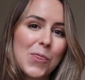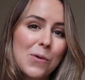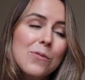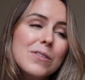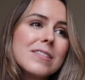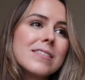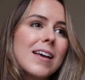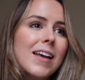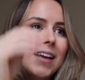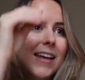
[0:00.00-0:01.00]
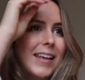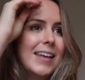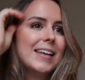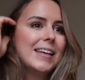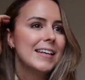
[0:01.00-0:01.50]
thoughts.
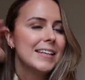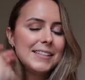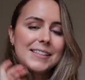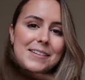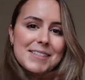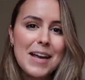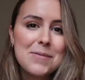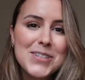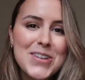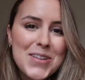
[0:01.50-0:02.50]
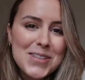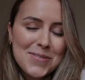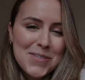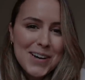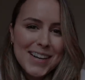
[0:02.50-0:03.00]
Now it's time to show you this
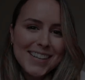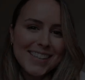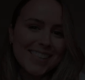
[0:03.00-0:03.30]
flooring.